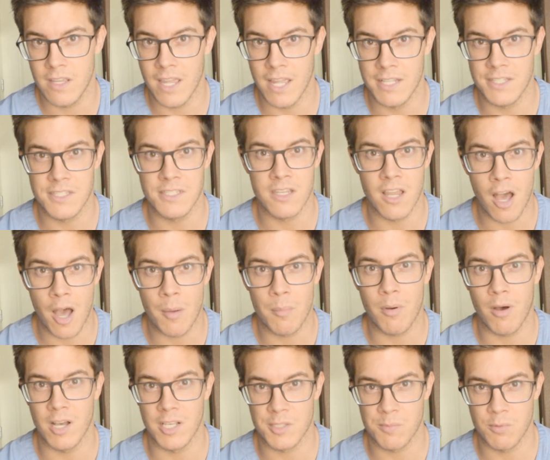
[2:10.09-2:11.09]
It's not
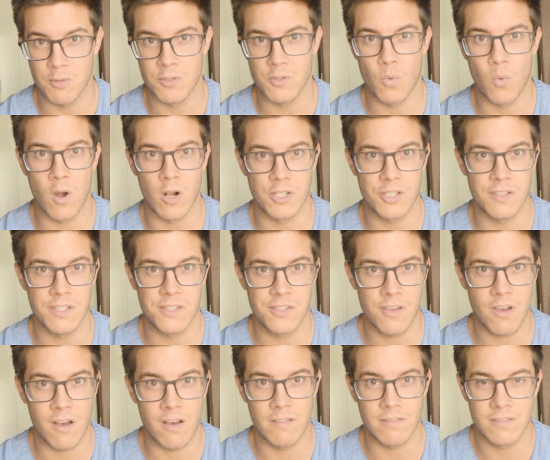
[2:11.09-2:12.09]
possible to wash this
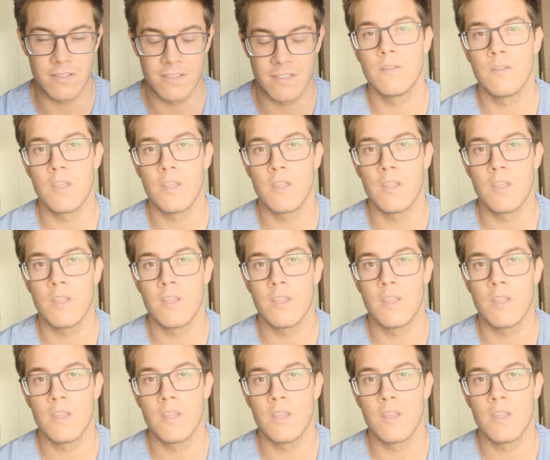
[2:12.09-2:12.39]
off.